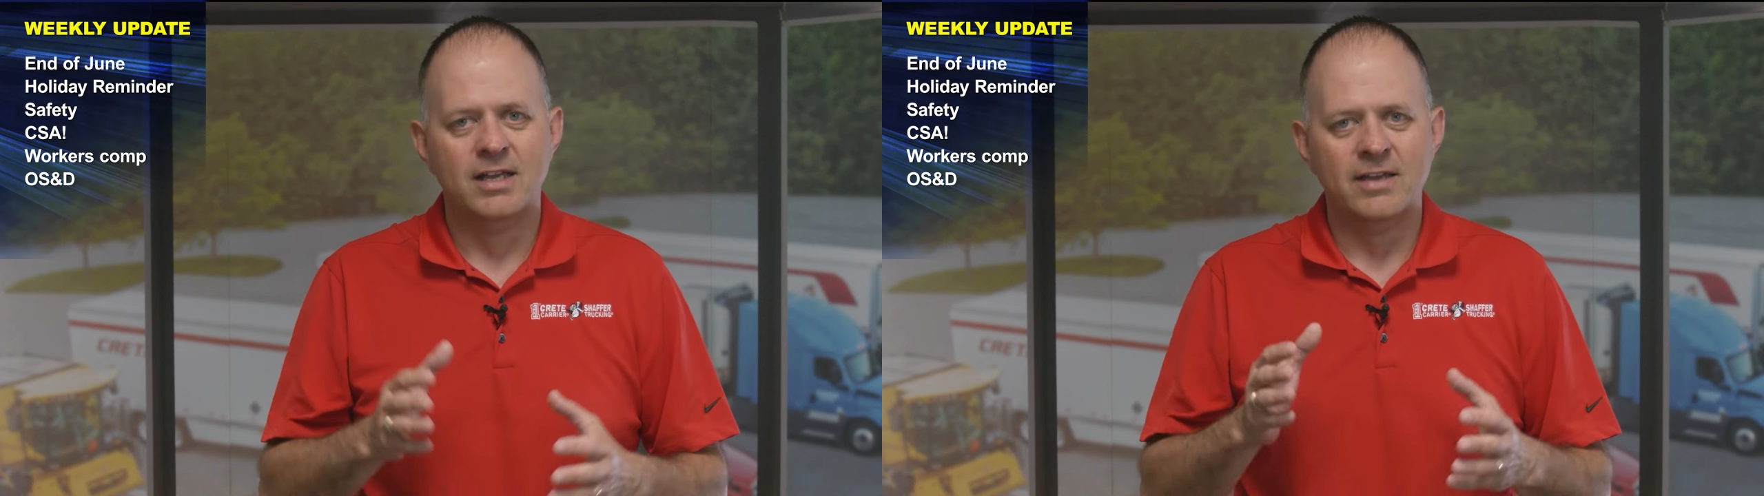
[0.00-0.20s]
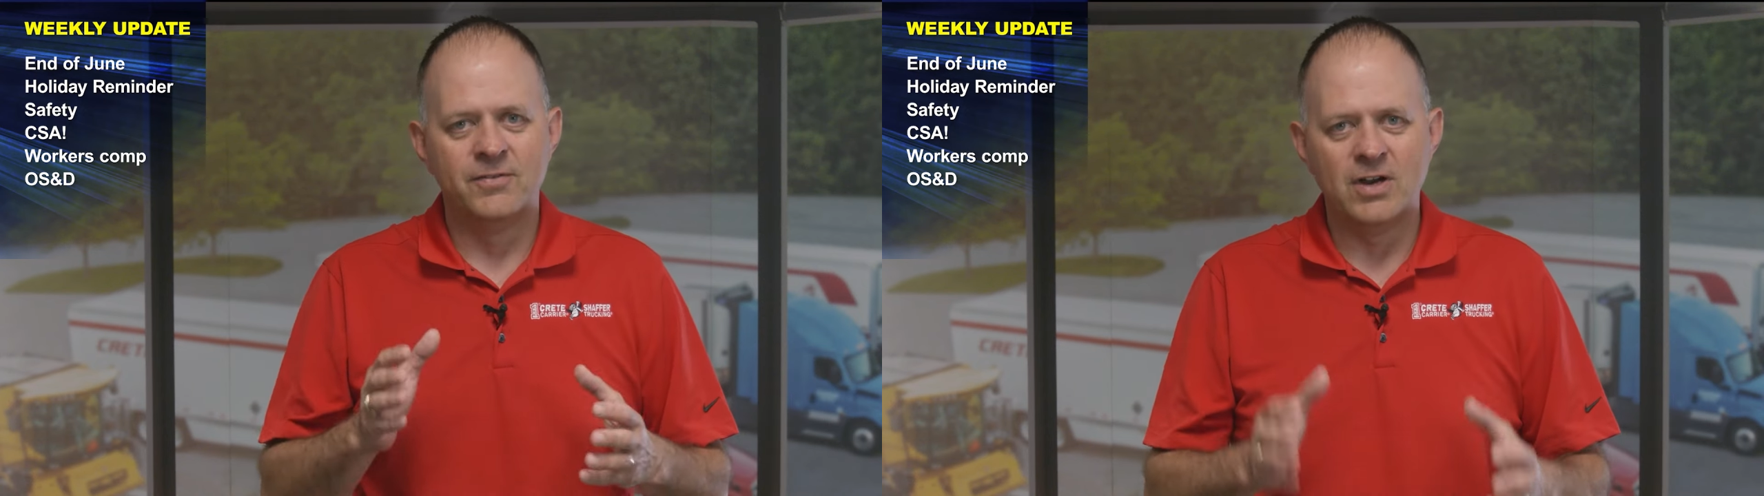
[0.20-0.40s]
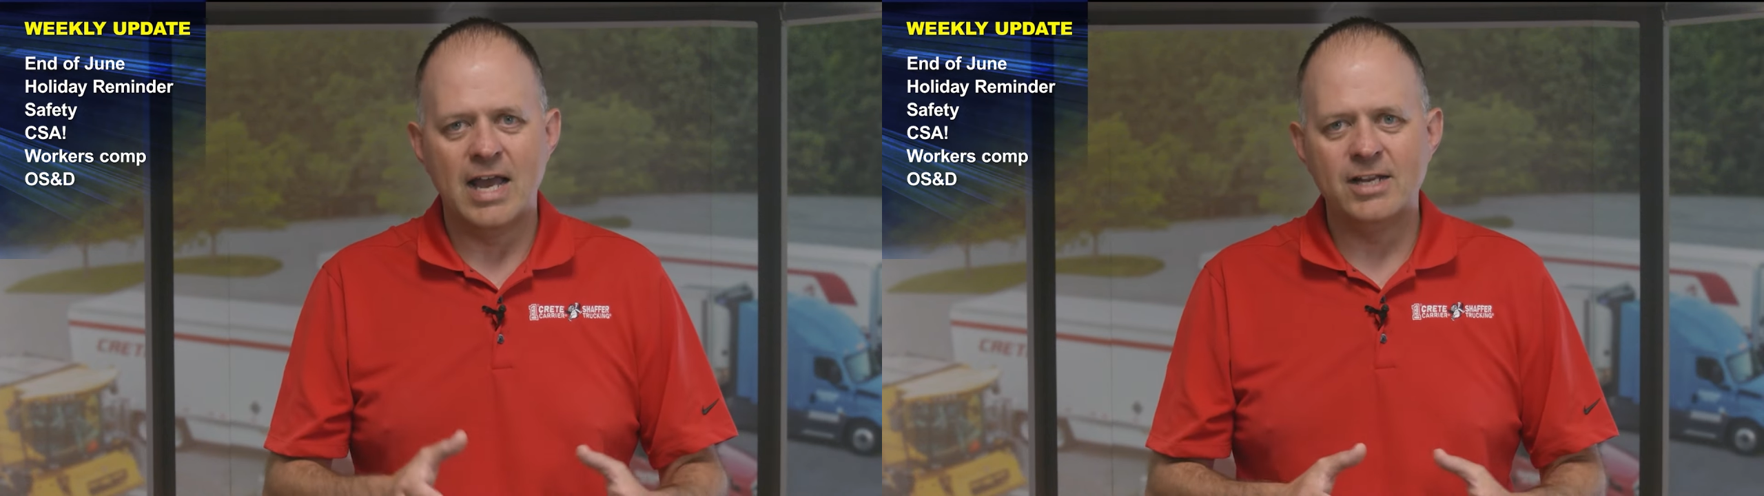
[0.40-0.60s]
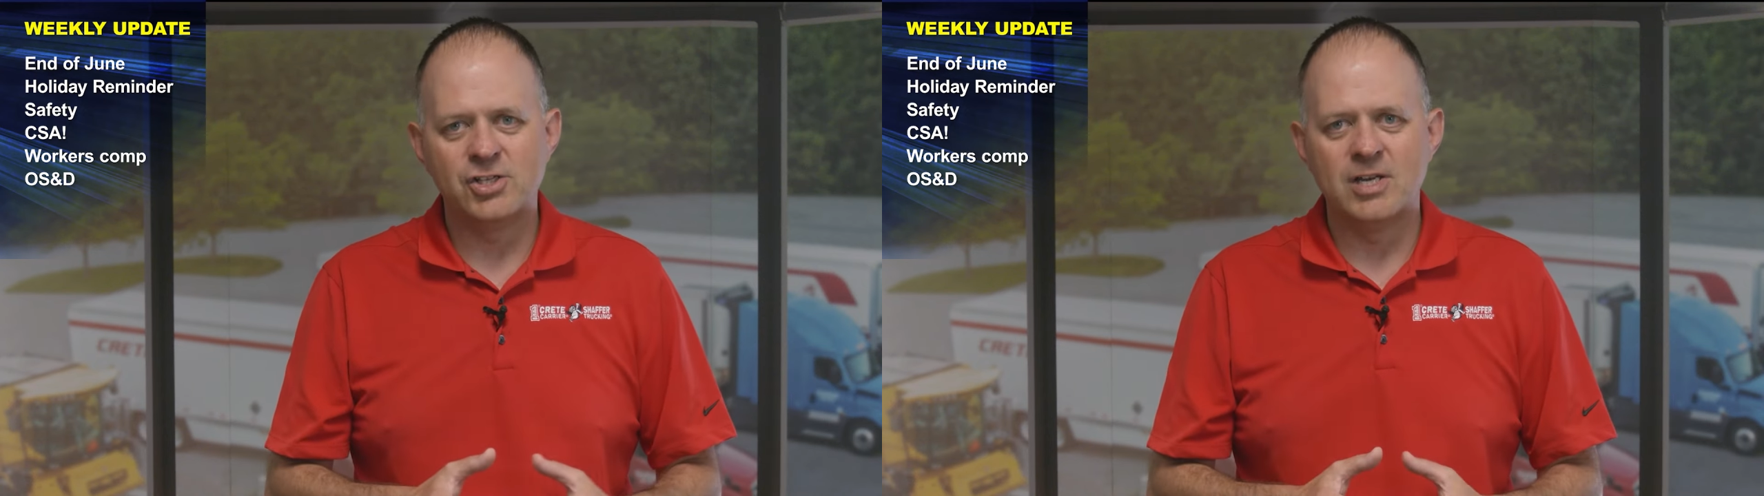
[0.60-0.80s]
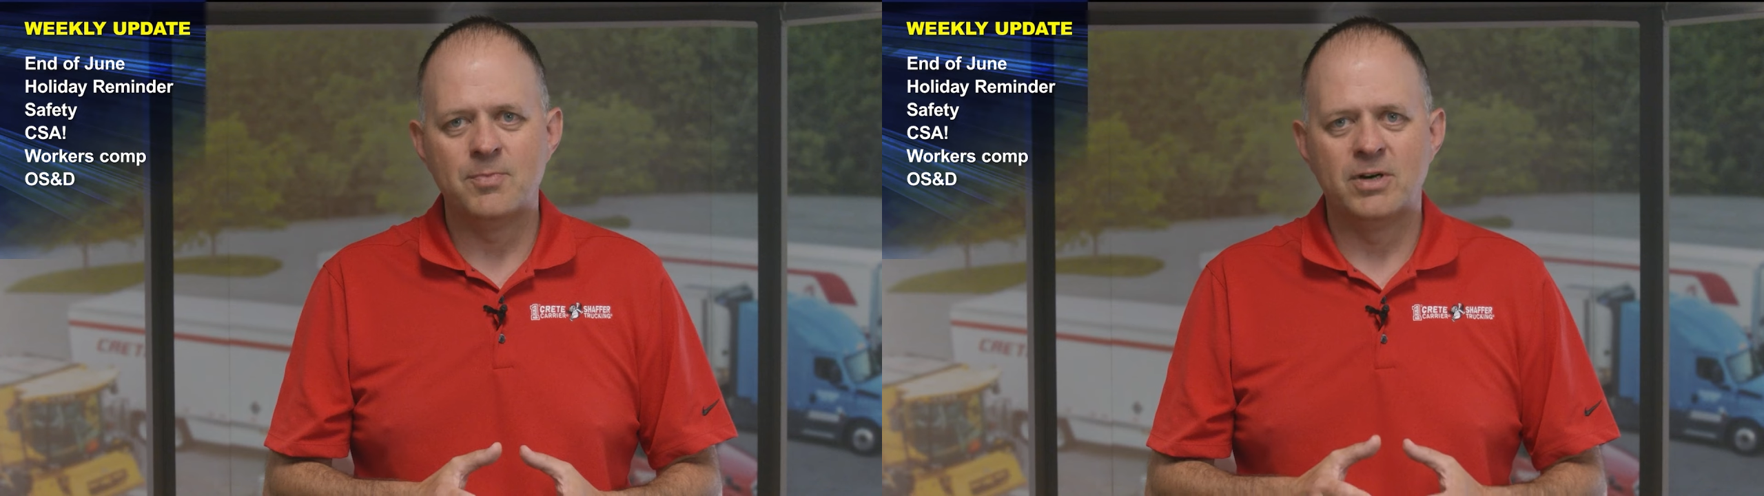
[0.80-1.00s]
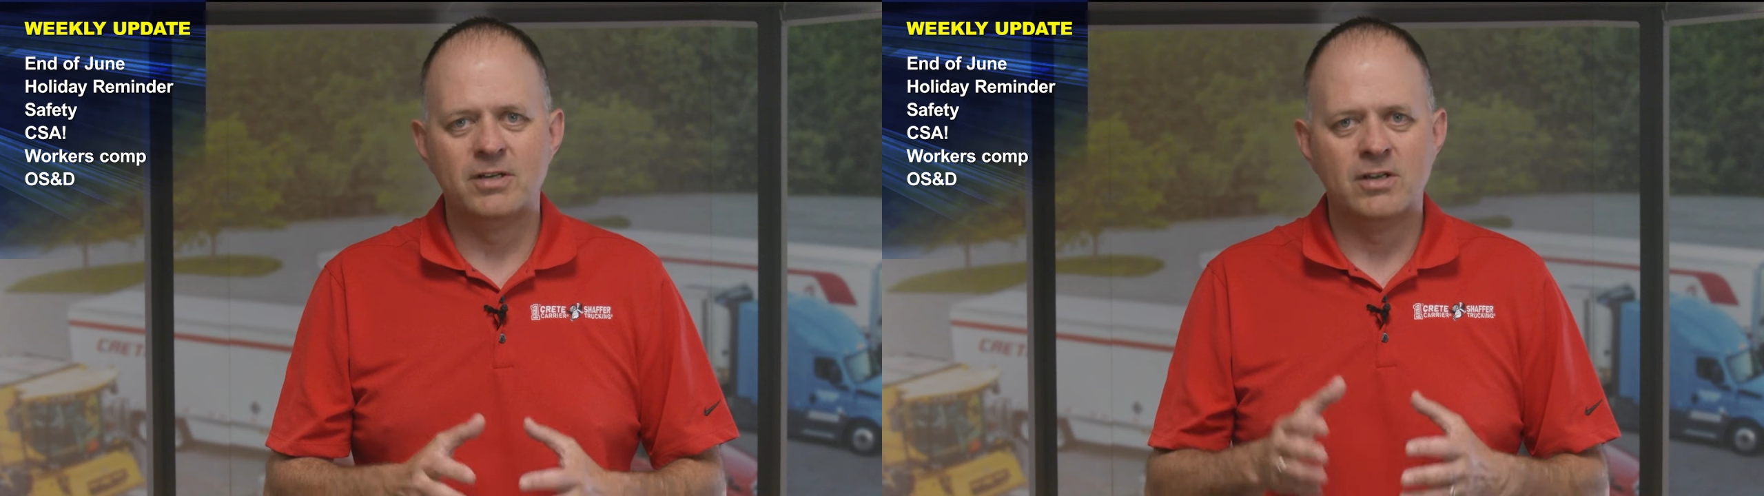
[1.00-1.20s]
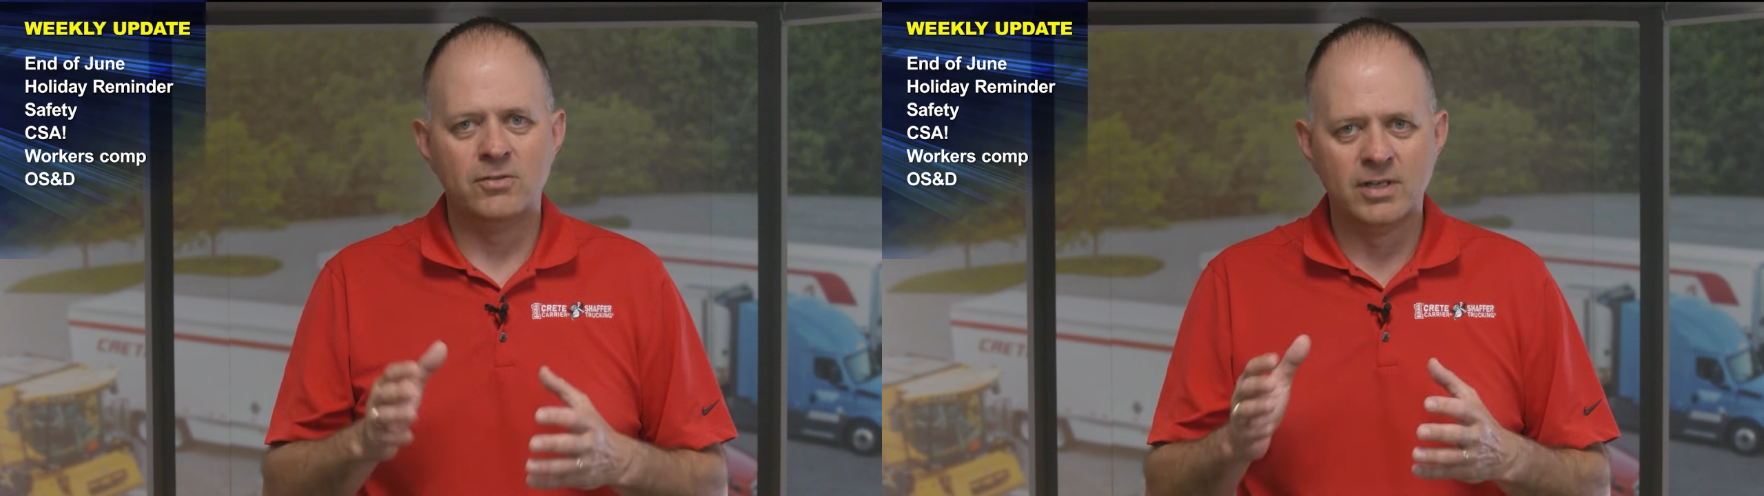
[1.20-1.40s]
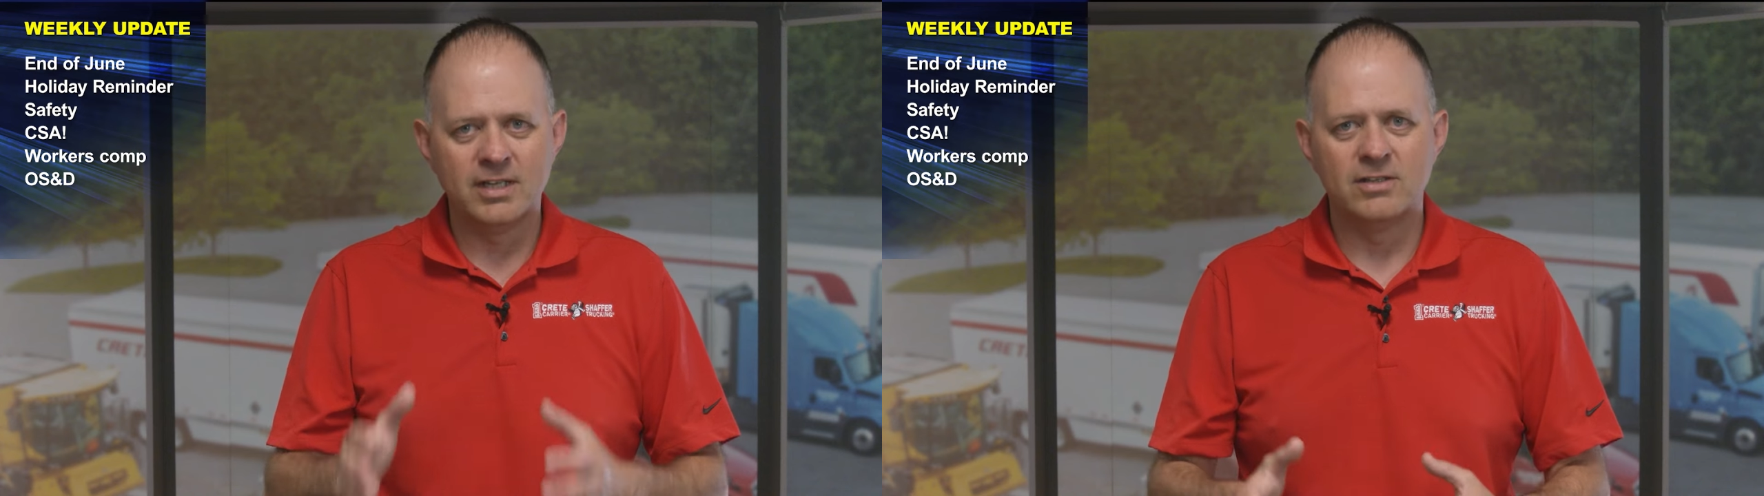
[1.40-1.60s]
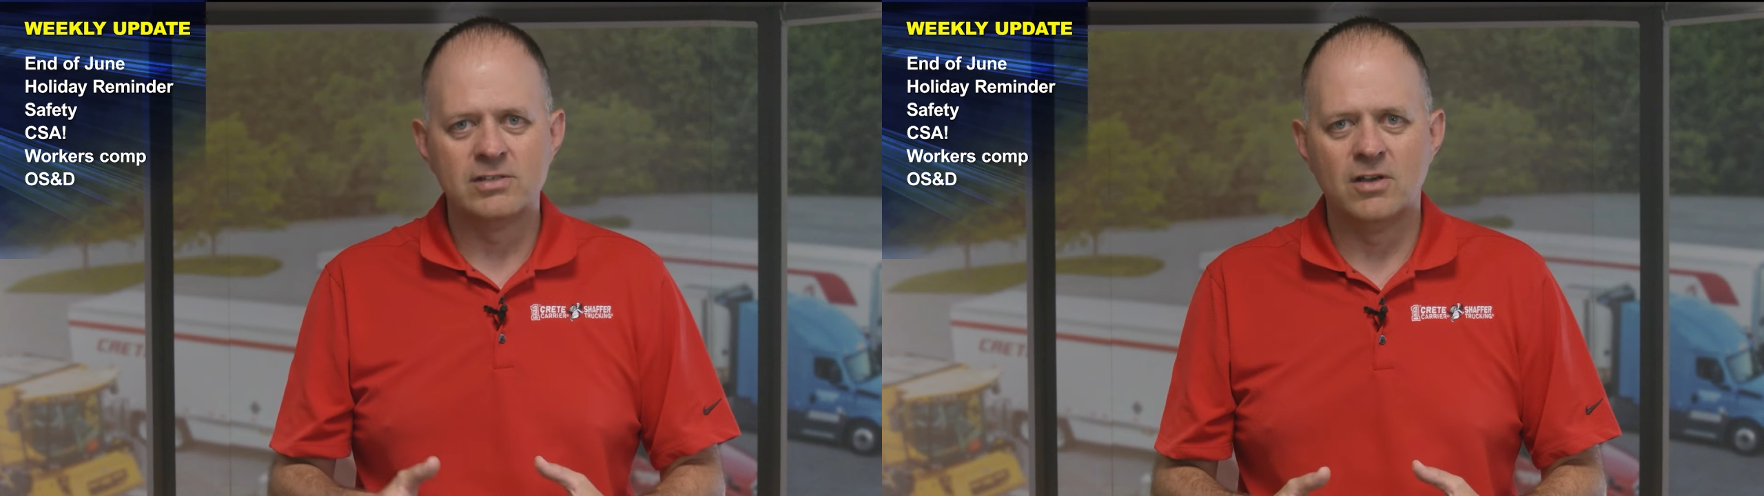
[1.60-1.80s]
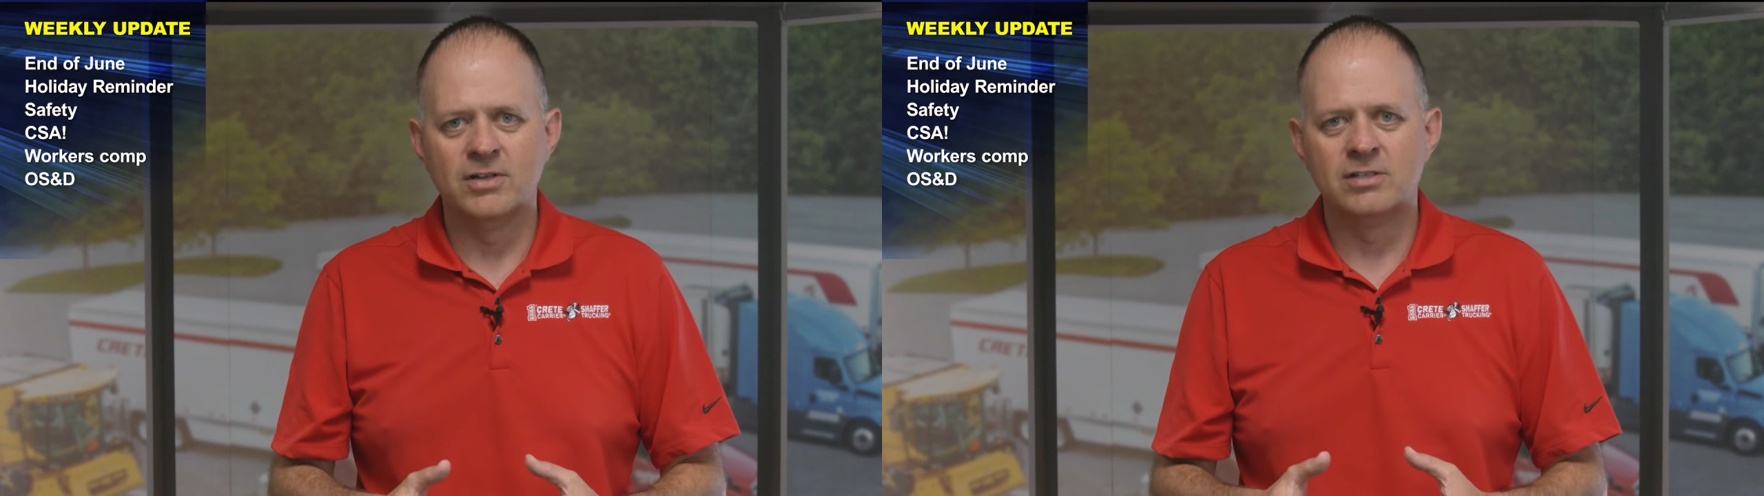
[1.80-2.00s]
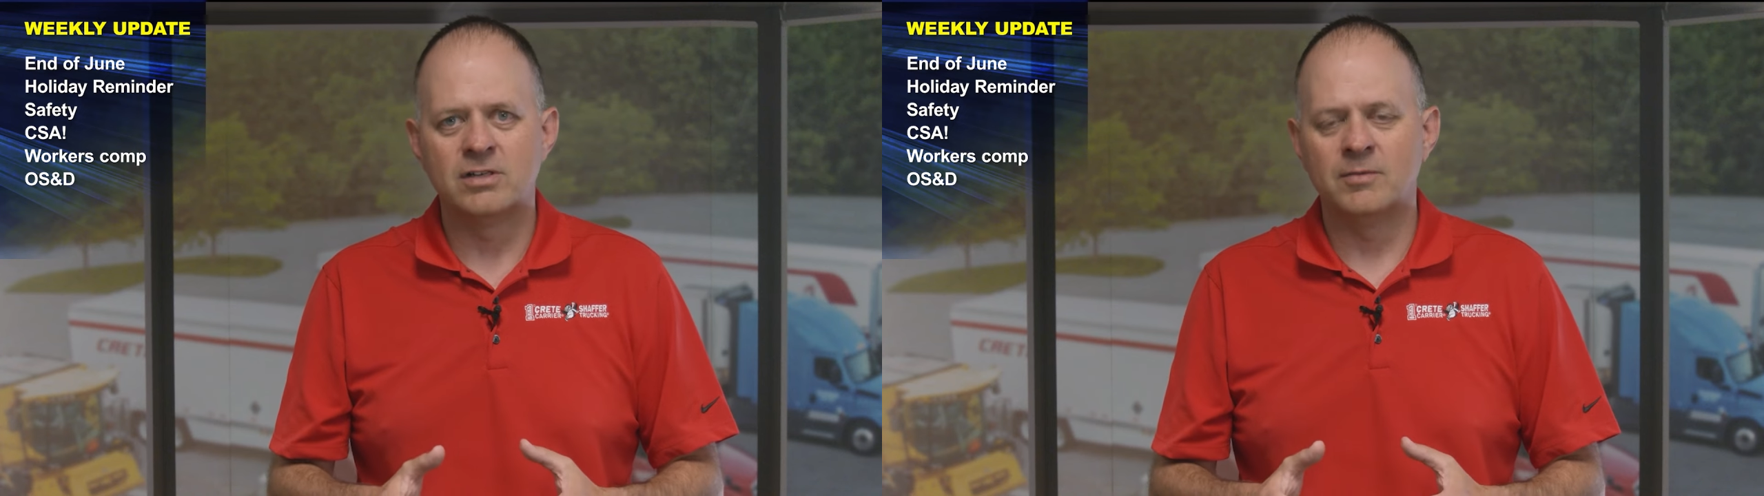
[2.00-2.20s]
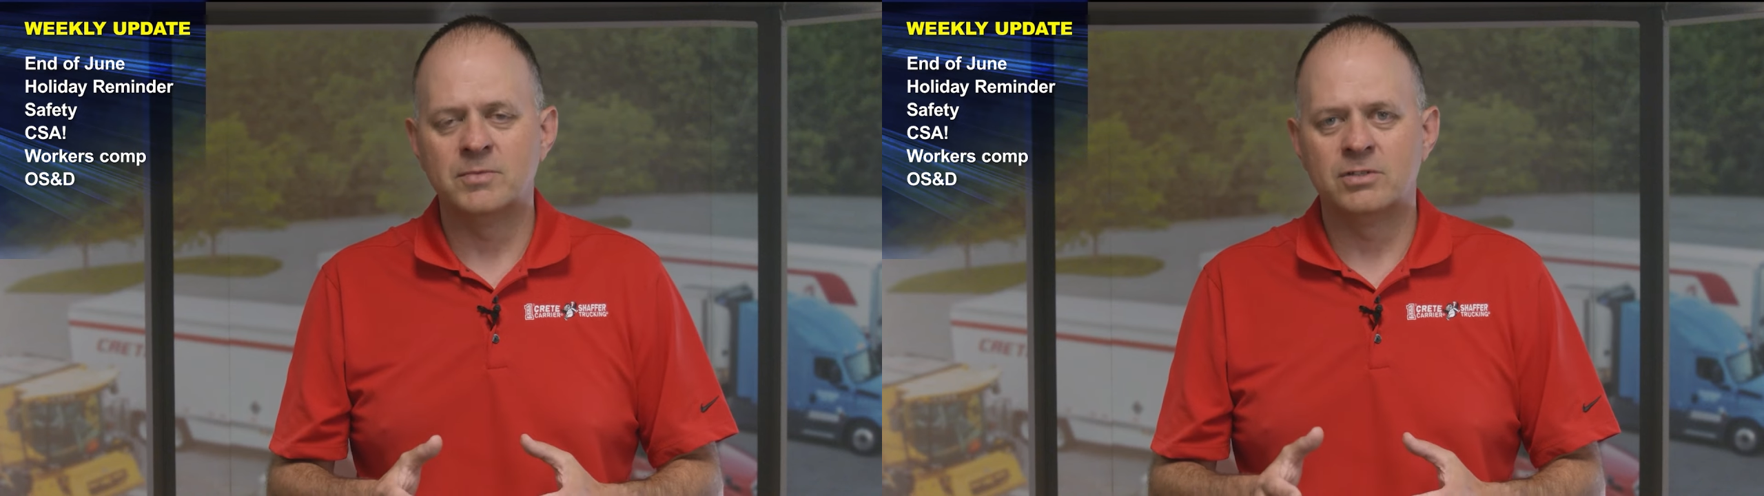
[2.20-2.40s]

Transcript: If you're at a shipper, you look at those load instru